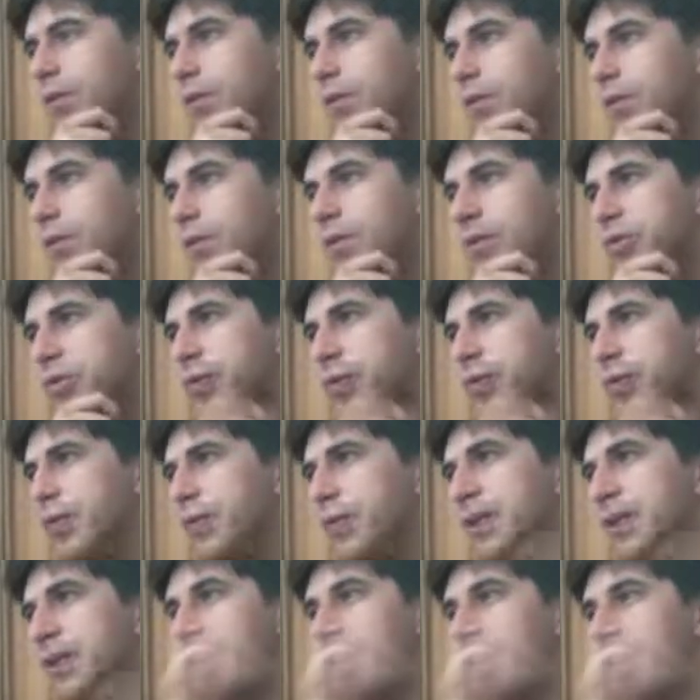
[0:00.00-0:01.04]
Would you recommend
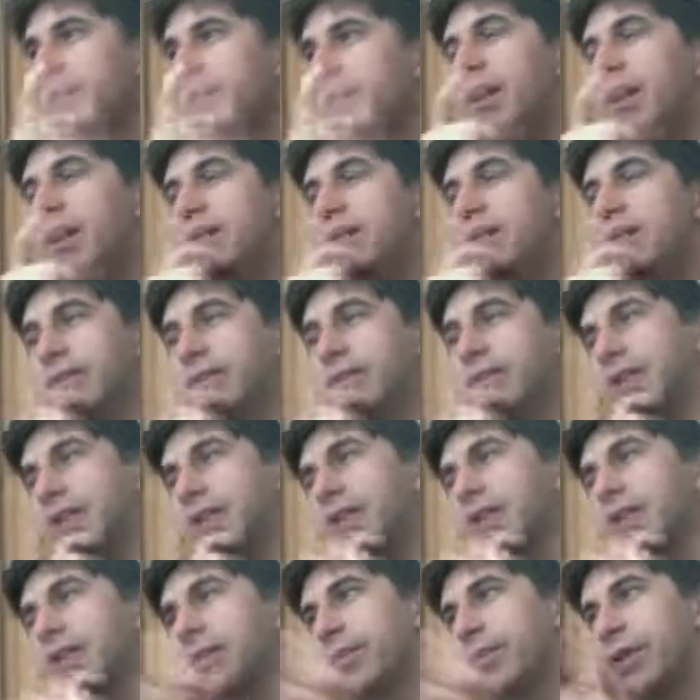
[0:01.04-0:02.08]
I learn... okay,
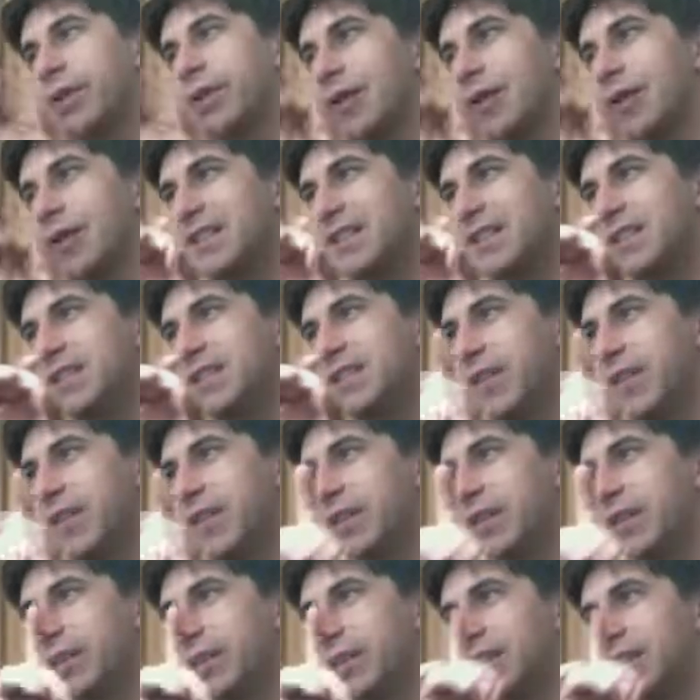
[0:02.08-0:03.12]
there we go. I need to say that
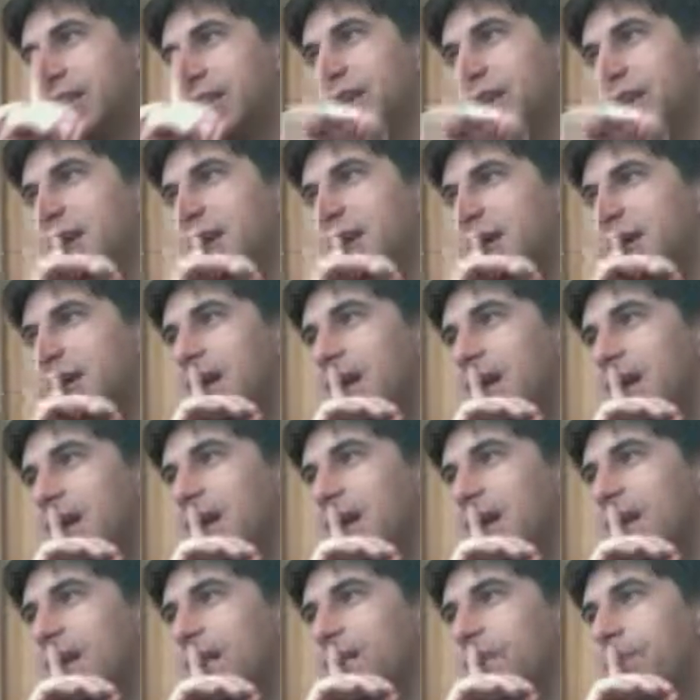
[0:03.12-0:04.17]
correctly.
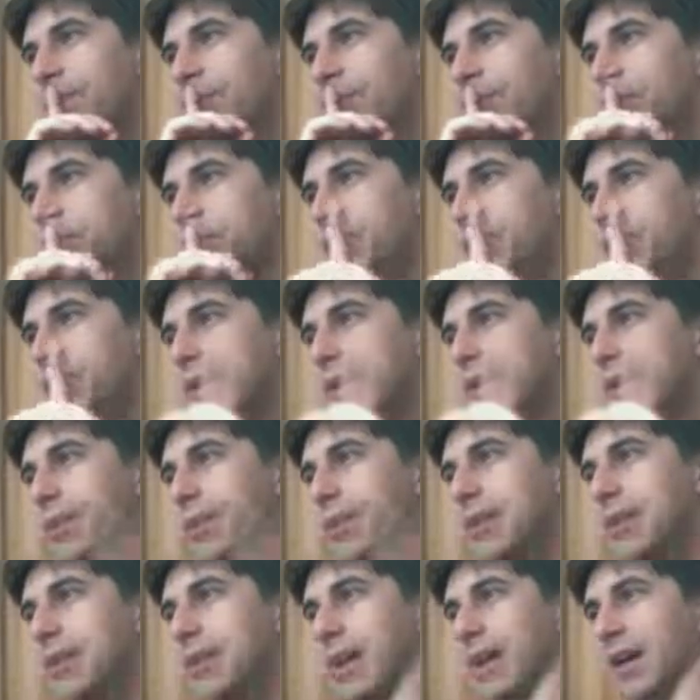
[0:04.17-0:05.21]
Would you
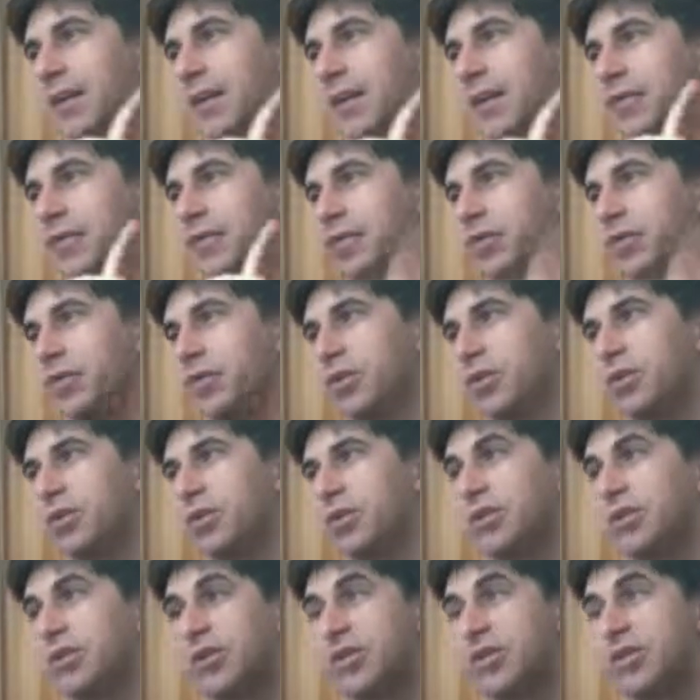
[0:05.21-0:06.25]
recommend I should learn
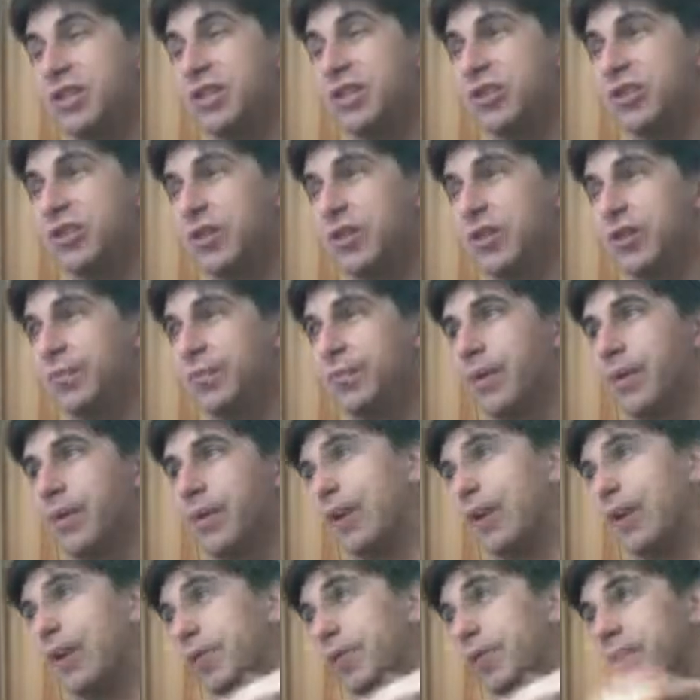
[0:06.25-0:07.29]
C#? I
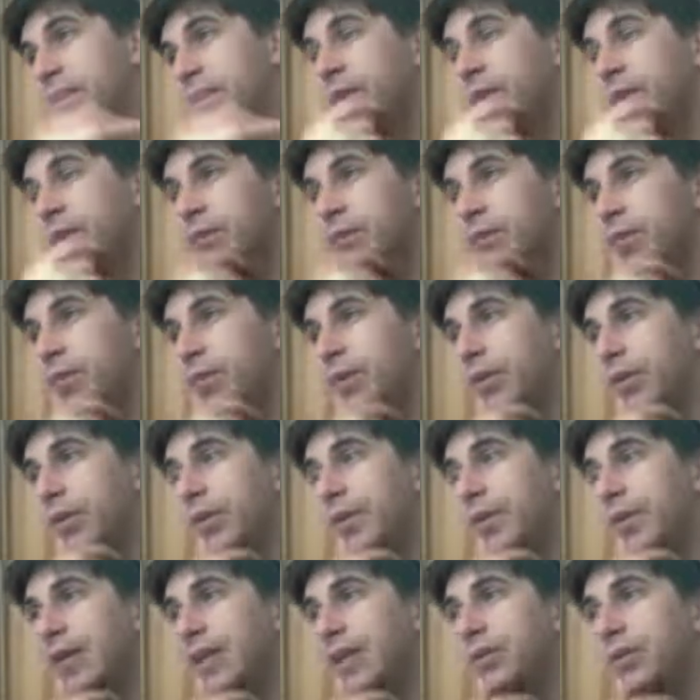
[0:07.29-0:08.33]
already know other programming
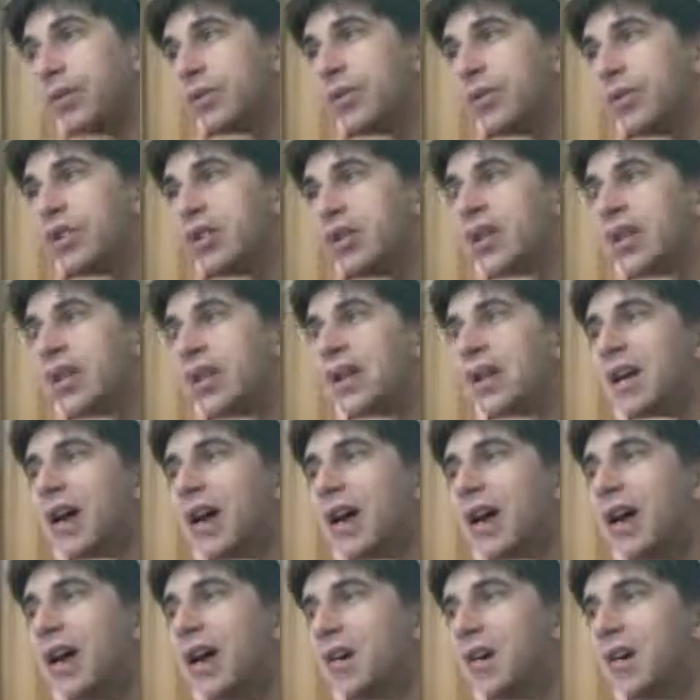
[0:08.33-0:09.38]
languages.
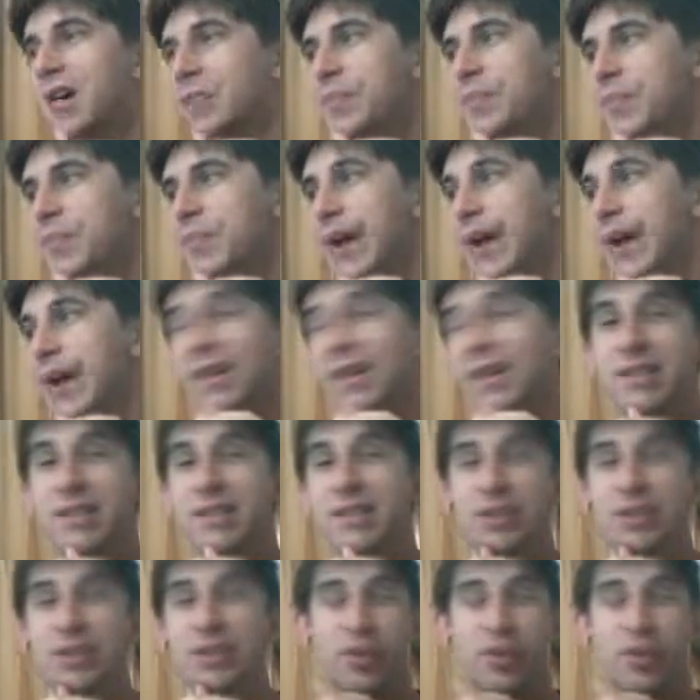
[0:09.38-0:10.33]
I like C#.